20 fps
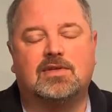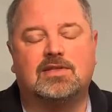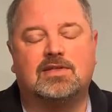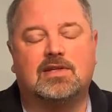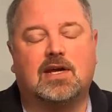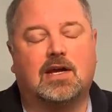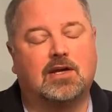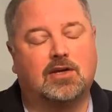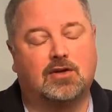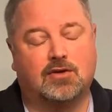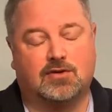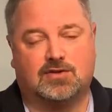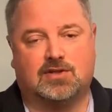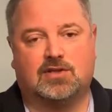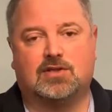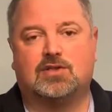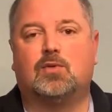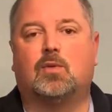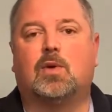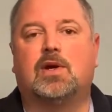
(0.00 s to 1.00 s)
not a good
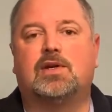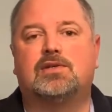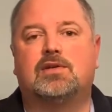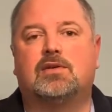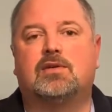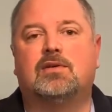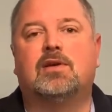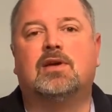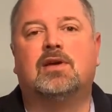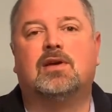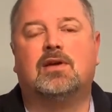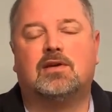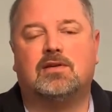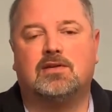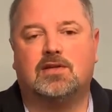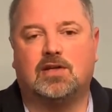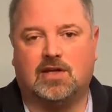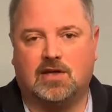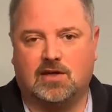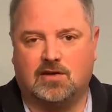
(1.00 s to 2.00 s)
situation
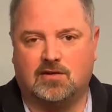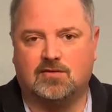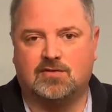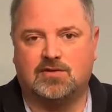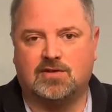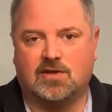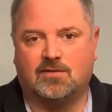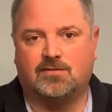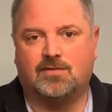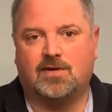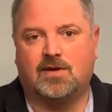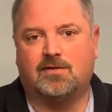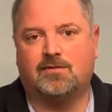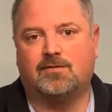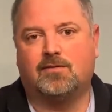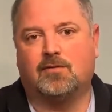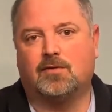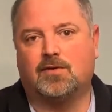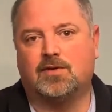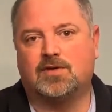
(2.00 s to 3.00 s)
to get yourself in
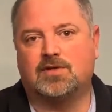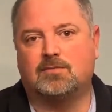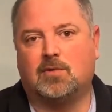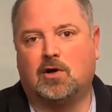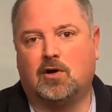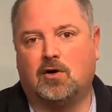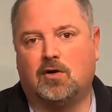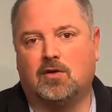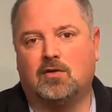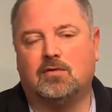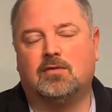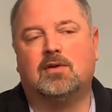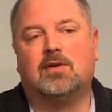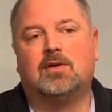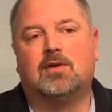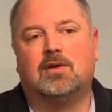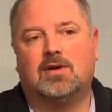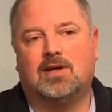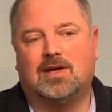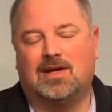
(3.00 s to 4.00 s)
for the small
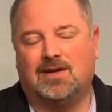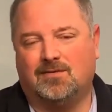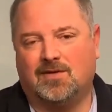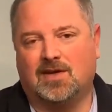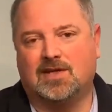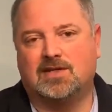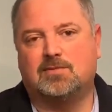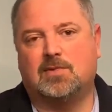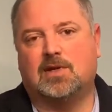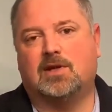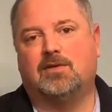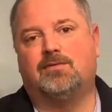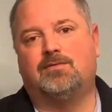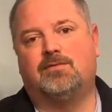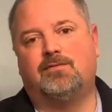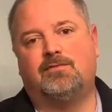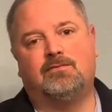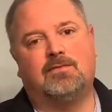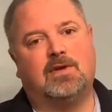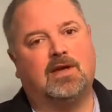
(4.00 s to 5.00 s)
investment of
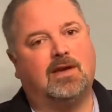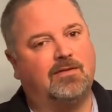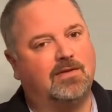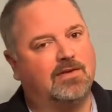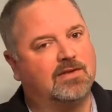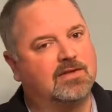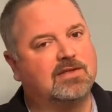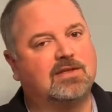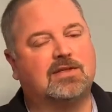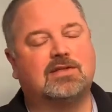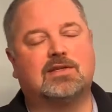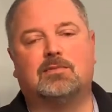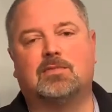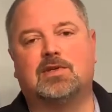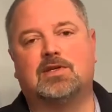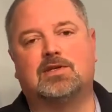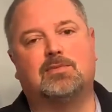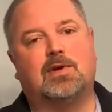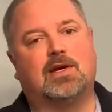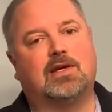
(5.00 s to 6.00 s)
having the system
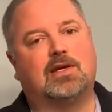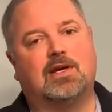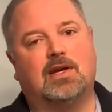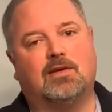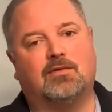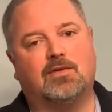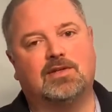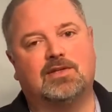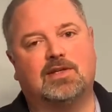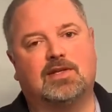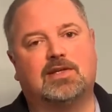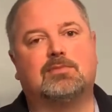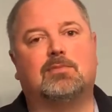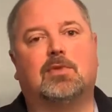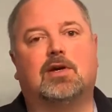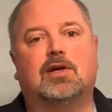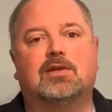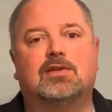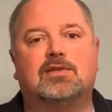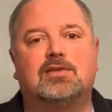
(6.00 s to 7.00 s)
inspected every 6
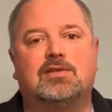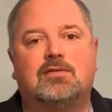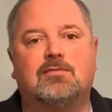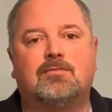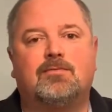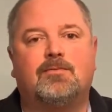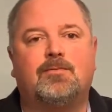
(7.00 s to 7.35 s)
months.